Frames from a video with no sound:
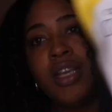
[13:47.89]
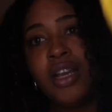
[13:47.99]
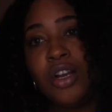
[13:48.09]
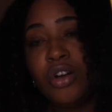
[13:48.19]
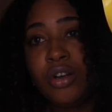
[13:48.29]

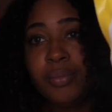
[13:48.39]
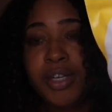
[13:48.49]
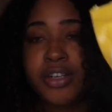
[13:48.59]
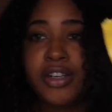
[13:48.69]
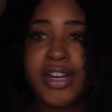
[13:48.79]
Cocoa
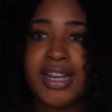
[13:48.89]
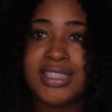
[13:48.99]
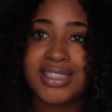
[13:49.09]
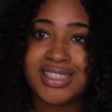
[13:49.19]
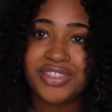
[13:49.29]
butter
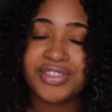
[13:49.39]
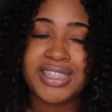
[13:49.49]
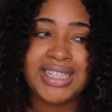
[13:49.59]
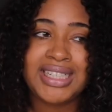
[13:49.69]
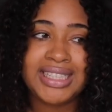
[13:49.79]
has different
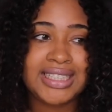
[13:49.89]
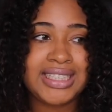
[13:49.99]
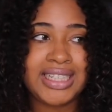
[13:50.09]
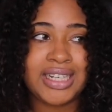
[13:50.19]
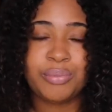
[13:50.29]

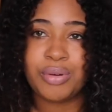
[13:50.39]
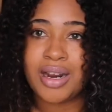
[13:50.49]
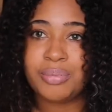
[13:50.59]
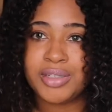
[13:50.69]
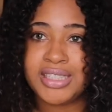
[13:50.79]
healing
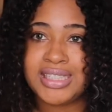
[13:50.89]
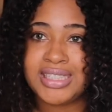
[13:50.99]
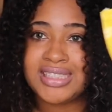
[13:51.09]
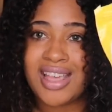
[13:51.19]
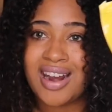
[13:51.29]

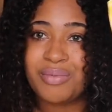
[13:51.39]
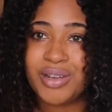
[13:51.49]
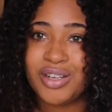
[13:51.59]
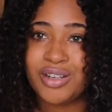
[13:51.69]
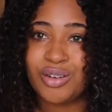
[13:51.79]
properties and I'm
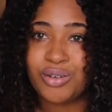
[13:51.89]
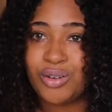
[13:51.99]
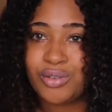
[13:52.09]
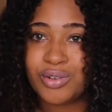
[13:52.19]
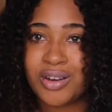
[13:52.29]
gonna go
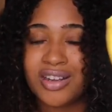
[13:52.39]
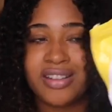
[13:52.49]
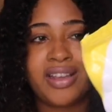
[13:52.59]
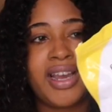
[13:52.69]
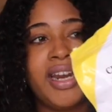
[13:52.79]
over all
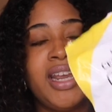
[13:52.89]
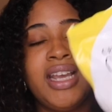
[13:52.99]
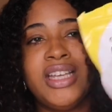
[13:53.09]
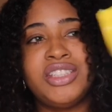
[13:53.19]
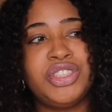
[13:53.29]
of that.
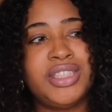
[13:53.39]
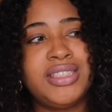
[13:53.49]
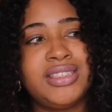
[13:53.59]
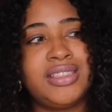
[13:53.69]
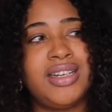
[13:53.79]
It's
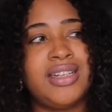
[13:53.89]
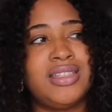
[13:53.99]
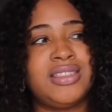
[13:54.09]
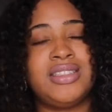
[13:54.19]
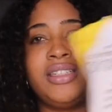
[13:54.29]
just a
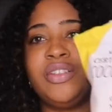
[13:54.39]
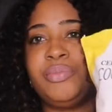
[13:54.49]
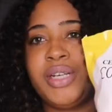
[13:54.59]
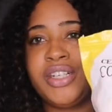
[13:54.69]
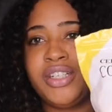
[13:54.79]
stick of
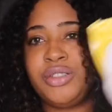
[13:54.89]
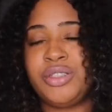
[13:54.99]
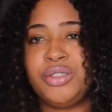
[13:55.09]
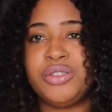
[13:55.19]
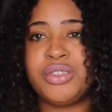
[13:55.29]
butter, you
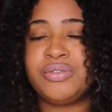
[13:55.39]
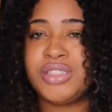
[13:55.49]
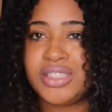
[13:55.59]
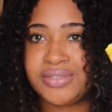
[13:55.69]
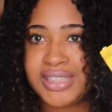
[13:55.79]
can use it for
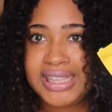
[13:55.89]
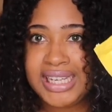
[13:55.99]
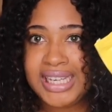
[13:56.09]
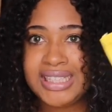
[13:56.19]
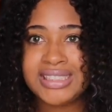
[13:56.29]
different
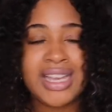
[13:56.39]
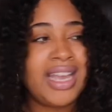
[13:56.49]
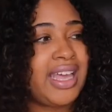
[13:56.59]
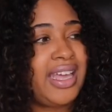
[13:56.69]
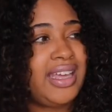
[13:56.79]
things
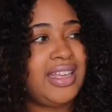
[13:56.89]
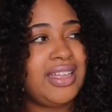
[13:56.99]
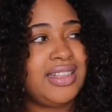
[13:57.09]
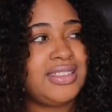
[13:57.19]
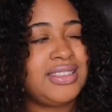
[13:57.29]

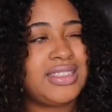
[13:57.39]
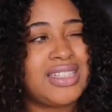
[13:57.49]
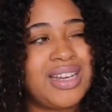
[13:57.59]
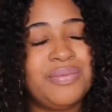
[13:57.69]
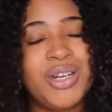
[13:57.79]
and
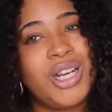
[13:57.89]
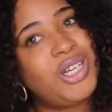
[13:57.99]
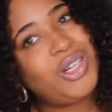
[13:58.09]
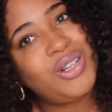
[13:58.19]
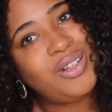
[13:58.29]
I'm not
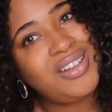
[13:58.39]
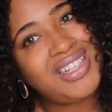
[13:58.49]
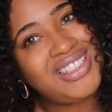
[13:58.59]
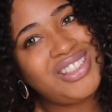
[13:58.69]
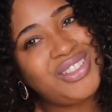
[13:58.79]
gonna go
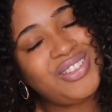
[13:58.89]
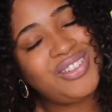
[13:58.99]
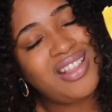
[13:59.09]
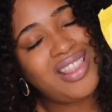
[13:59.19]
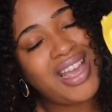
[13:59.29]
into
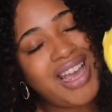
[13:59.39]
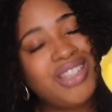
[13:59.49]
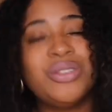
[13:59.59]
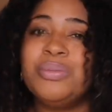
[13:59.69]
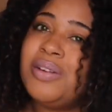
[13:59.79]
the
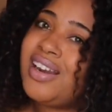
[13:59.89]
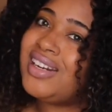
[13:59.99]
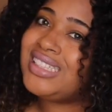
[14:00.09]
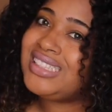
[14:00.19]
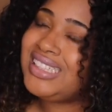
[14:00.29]
actual
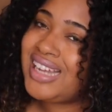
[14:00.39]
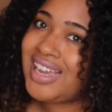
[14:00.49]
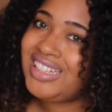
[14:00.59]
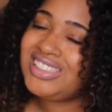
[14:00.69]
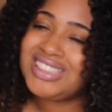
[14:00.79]
product
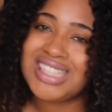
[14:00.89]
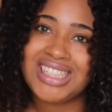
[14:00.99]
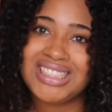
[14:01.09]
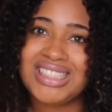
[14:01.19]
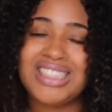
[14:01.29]
yet, you just
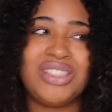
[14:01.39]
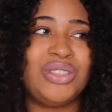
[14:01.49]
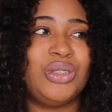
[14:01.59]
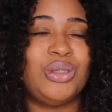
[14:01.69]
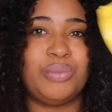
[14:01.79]
gotta stay
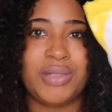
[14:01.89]
tuned,